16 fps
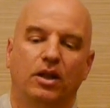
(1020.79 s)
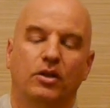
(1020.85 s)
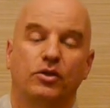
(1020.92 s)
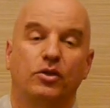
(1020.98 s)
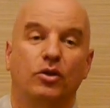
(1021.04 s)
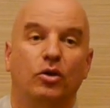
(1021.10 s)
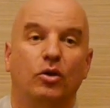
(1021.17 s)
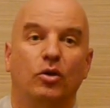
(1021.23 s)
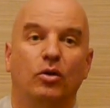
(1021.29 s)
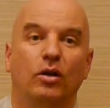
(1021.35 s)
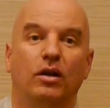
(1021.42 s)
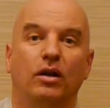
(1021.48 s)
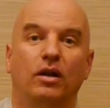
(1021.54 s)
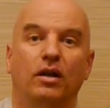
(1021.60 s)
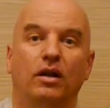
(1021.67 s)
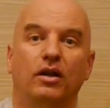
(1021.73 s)
So
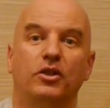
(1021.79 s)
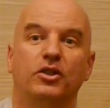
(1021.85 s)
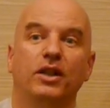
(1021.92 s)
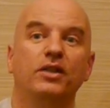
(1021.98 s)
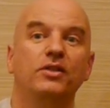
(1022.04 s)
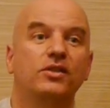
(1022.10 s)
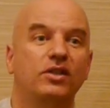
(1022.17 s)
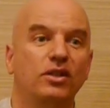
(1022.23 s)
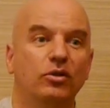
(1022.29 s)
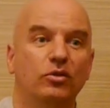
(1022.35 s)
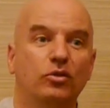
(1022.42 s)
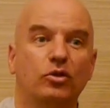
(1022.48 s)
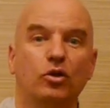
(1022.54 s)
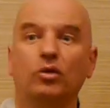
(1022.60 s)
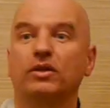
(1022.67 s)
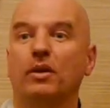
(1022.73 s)
Shen
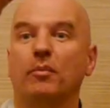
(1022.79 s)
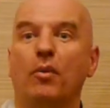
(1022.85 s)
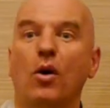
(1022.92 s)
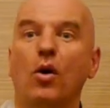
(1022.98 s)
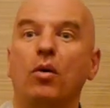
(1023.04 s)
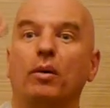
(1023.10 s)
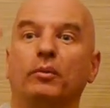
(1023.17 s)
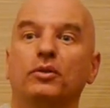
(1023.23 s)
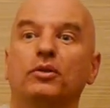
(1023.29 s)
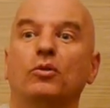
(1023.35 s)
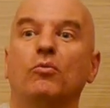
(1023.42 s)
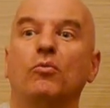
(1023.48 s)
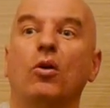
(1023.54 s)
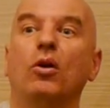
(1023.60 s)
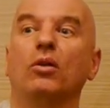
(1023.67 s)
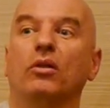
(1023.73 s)
wrote a poem on the
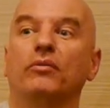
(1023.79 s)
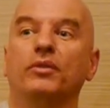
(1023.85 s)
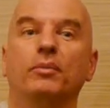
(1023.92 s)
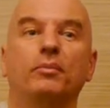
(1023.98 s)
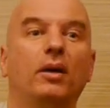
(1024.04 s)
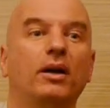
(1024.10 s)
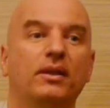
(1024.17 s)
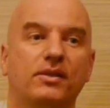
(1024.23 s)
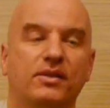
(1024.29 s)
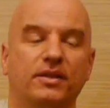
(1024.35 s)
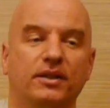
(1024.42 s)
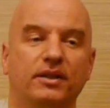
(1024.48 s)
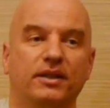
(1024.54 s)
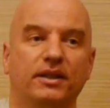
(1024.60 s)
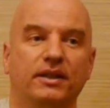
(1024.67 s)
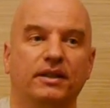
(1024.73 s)
wall of the
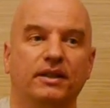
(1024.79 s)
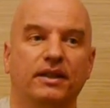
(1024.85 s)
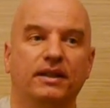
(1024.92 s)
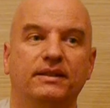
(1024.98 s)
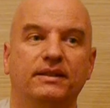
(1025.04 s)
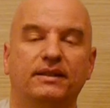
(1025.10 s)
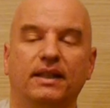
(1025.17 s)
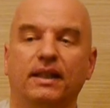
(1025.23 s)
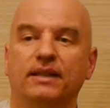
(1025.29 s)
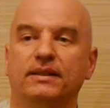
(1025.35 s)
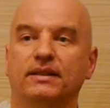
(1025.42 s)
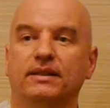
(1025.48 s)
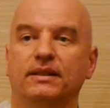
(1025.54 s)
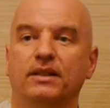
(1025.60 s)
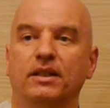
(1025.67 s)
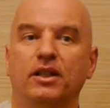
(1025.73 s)
monastery,
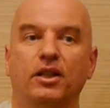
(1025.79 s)
says,